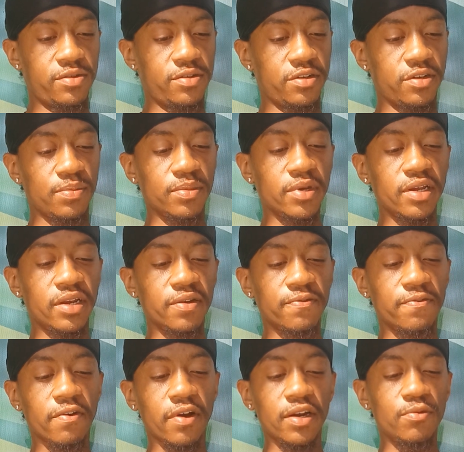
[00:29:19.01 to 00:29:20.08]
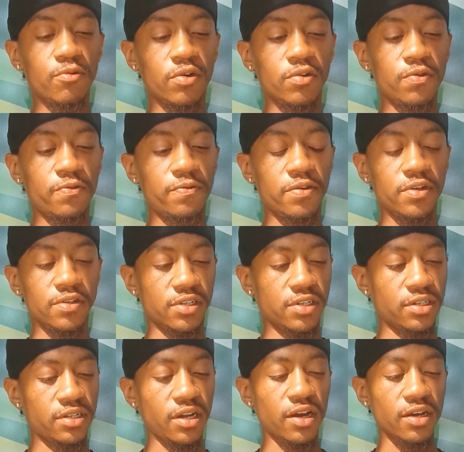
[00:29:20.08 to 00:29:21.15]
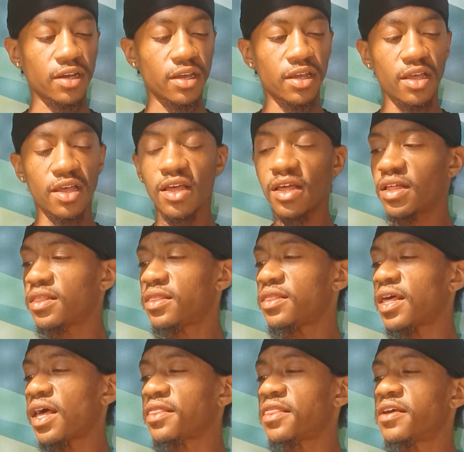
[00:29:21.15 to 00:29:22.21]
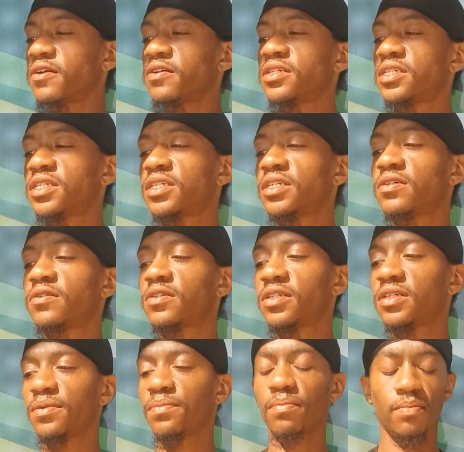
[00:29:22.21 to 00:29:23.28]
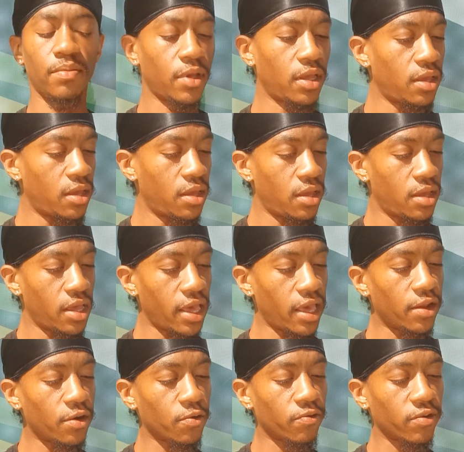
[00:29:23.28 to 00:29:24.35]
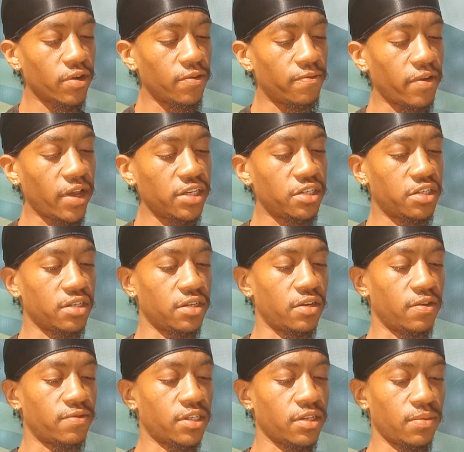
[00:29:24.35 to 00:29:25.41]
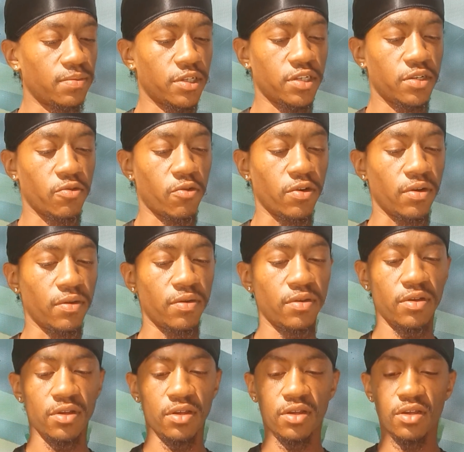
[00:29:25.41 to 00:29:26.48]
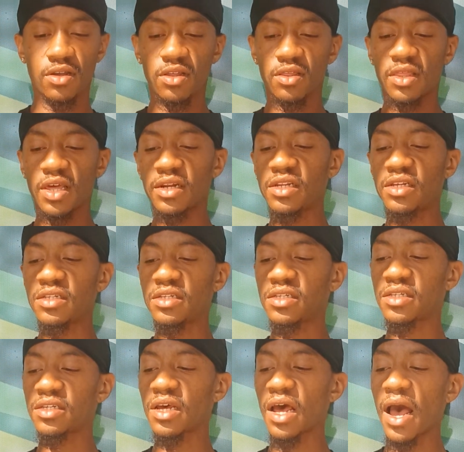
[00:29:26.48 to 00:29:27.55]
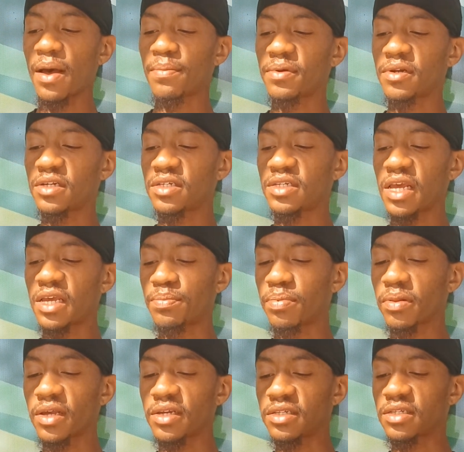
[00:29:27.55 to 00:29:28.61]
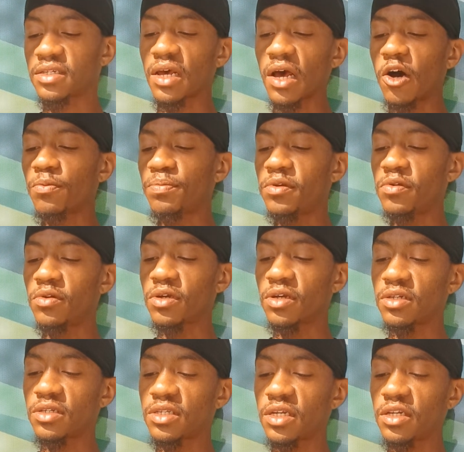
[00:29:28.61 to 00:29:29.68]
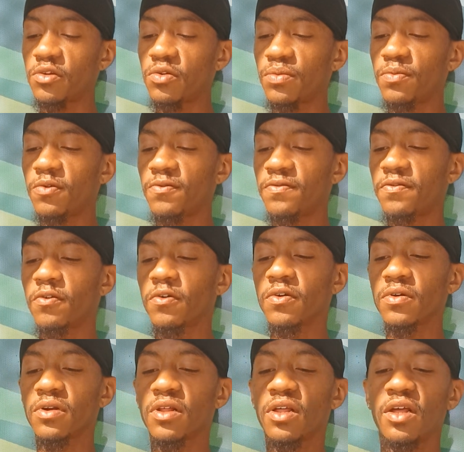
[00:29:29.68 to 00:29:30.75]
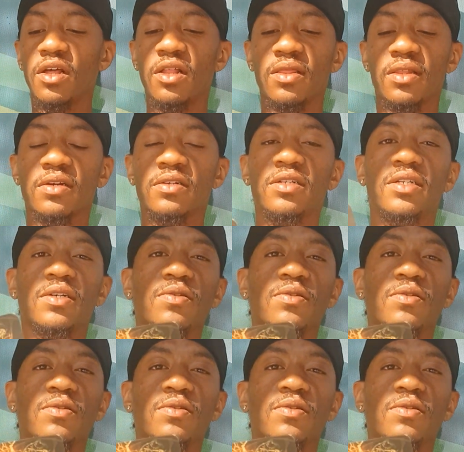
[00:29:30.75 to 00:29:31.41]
So I'm getting, for anyone who feels stuck, that there's still some inner renovation of some sort that needs to happen and take place to help you to continue to move forward. There's still